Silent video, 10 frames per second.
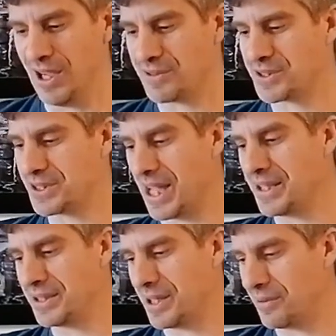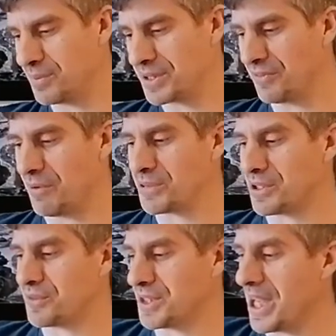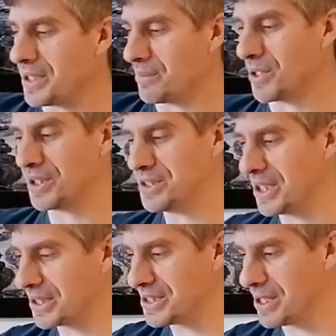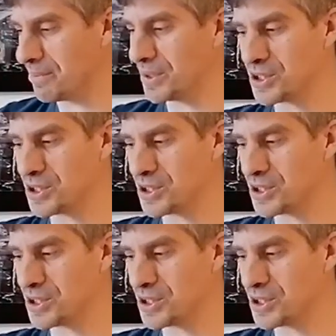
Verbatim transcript: I've, stand, I've been found myself standing behind ticker tape in